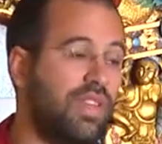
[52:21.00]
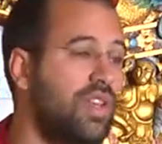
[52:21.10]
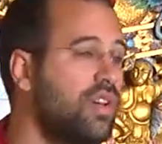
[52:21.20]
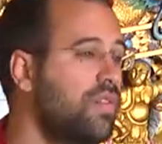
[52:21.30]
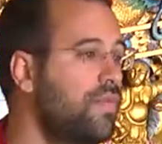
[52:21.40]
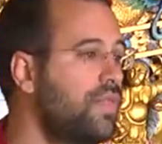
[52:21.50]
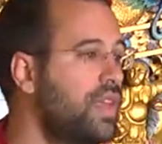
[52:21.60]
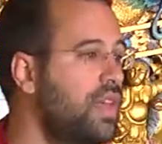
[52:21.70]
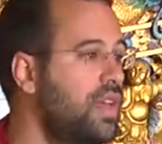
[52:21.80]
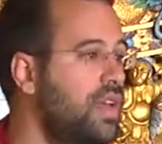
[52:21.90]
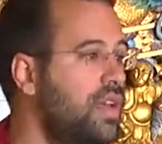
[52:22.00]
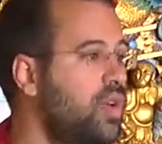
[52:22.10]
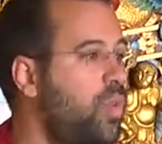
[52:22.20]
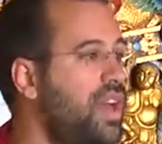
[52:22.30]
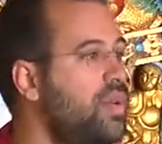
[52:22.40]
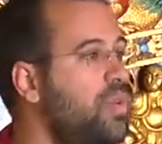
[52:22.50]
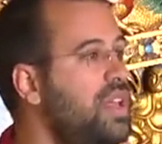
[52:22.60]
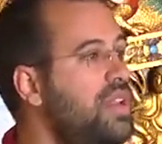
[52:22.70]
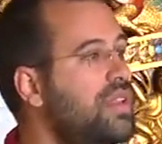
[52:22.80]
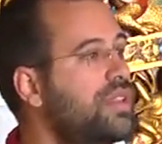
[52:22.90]
You know? When
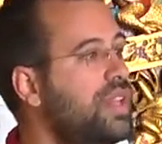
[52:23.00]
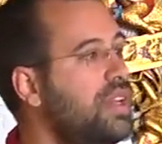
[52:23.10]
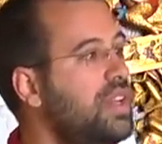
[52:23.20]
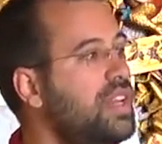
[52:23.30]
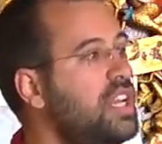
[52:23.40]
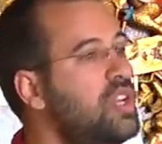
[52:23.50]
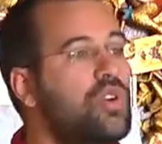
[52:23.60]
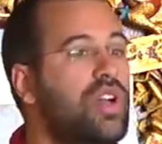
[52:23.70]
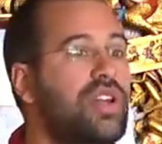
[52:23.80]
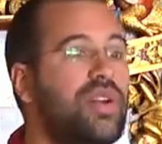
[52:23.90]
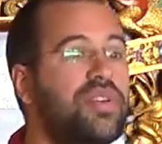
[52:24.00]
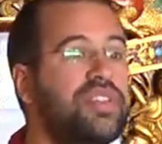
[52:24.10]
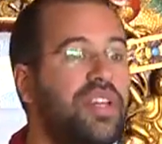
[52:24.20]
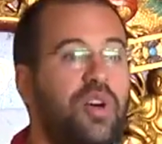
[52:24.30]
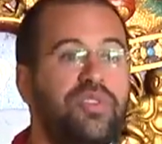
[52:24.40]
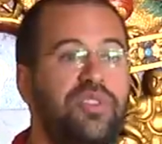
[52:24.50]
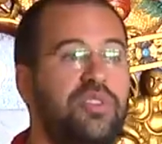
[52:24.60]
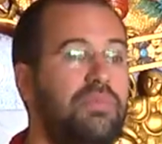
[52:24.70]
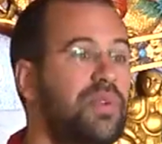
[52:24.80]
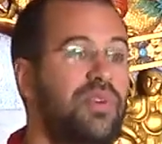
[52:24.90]
we suddenly look at ourselves in the
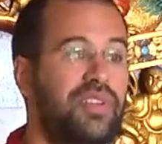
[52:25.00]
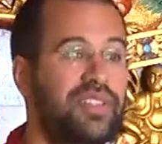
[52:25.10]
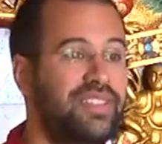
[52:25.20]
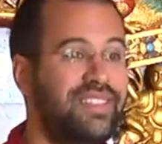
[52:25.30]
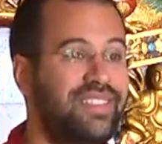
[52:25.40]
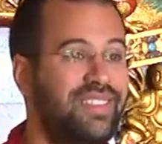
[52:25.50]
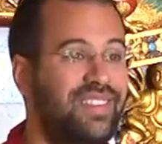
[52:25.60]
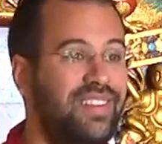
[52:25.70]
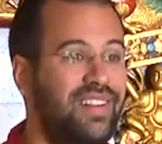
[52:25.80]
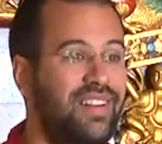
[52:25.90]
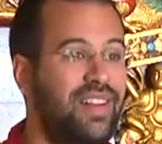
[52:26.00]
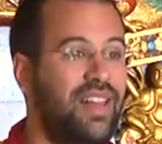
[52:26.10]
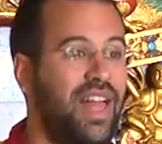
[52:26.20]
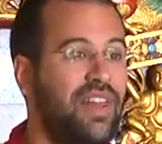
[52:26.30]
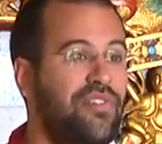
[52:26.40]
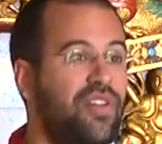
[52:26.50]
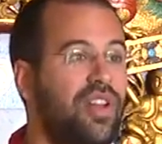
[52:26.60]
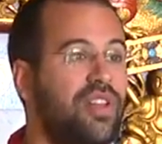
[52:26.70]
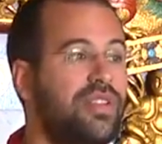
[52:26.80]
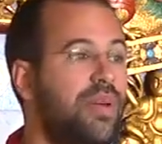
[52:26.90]
mirror, and for
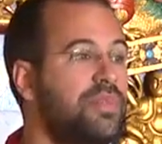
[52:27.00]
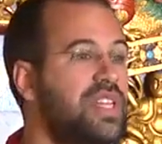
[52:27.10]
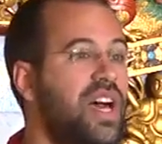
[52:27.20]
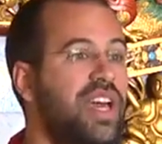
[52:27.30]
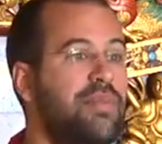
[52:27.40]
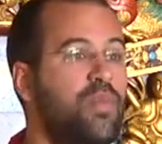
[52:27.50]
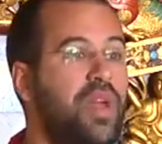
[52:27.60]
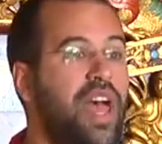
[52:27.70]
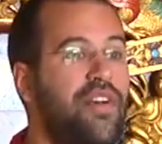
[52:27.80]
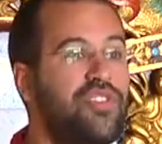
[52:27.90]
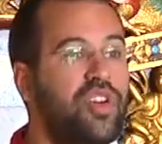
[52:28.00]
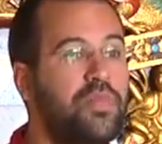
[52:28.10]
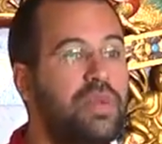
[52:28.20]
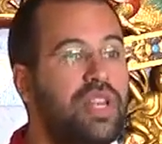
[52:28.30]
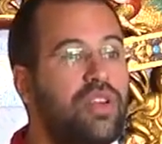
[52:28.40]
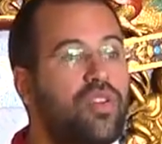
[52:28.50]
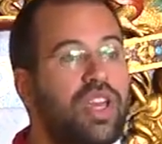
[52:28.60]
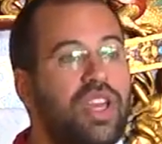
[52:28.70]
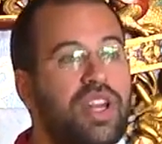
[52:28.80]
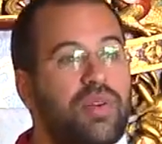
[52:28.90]
some time we have not been
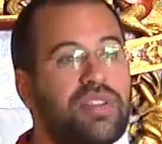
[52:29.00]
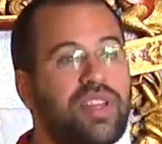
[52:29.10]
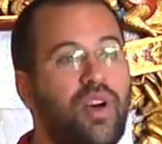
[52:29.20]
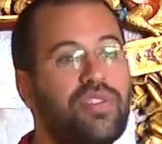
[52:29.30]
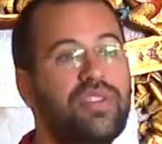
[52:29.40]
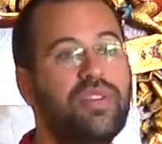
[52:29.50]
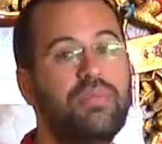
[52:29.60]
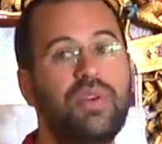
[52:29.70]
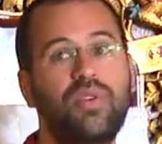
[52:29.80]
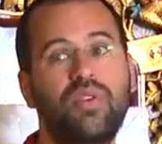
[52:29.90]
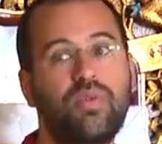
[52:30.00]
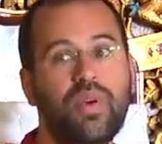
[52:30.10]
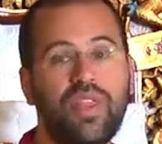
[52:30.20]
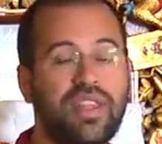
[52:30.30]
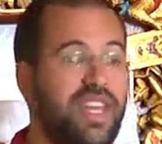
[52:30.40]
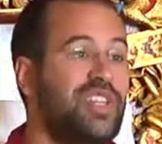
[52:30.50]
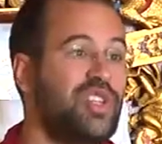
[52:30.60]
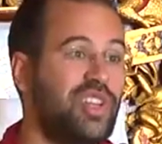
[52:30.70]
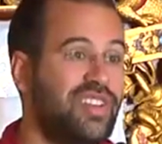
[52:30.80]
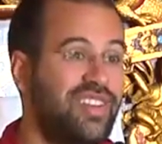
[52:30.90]
looking at ourselves in the mirror with
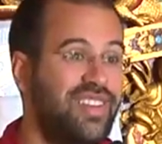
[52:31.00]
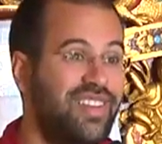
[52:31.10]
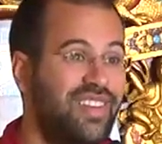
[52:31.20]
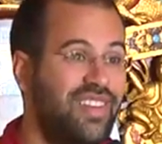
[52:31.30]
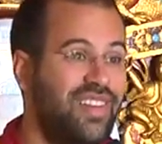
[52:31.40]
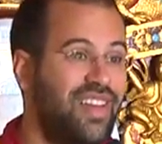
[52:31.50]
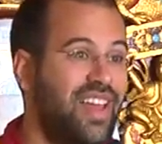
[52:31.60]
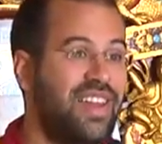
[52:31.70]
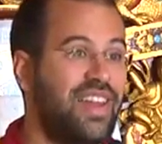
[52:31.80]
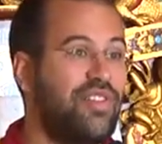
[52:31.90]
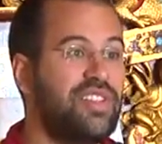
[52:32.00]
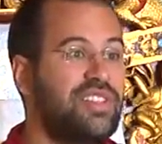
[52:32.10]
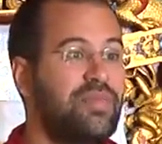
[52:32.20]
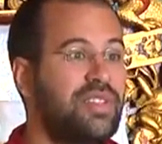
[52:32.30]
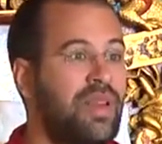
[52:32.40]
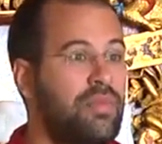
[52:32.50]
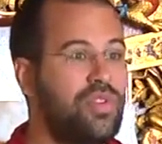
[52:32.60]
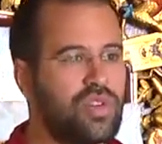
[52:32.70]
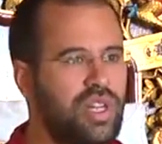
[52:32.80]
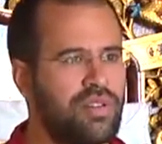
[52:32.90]
attention. And then after some time we
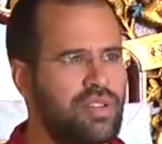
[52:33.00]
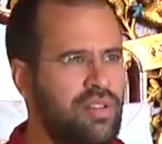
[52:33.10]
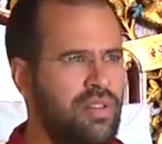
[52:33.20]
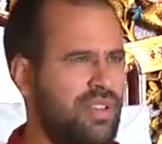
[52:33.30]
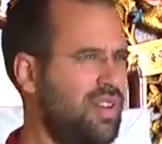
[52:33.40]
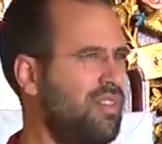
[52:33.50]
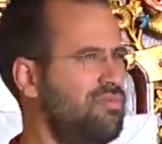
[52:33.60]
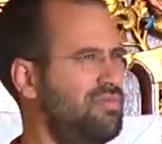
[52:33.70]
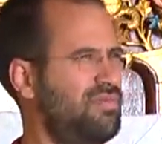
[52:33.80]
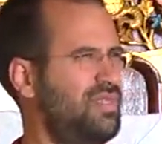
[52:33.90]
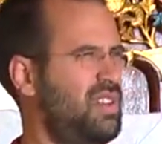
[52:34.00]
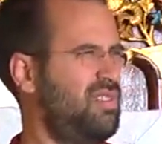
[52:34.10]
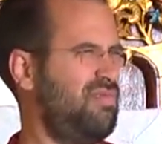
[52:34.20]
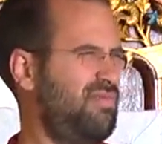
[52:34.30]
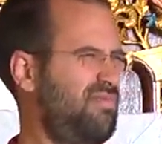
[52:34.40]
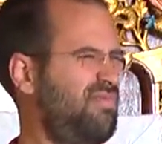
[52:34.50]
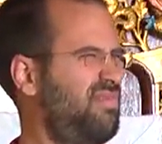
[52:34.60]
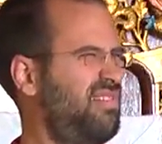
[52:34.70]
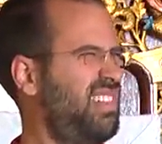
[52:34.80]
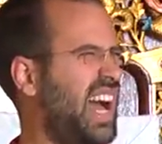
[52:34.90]
look at ourselves and we say, oh,
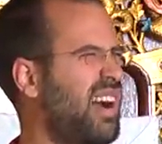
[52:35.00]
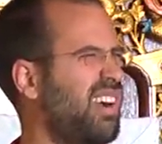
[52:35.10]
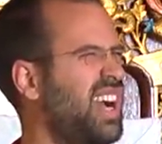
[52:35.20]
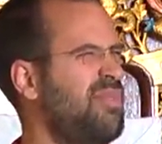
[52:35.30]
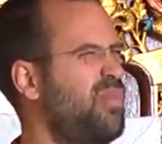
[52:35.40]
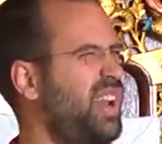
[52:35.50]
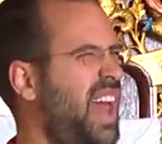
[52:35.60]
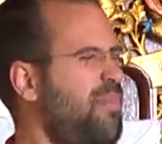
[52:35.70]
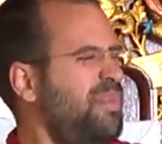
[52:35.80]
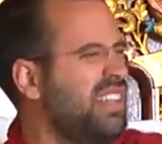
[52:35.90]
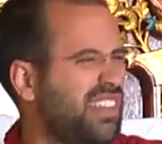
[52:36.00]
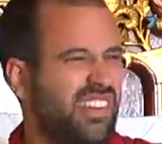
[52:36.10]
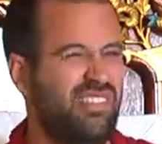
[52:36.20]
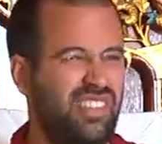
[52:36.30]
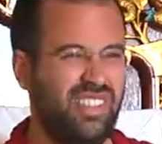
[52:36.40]
how come, what happened, you know?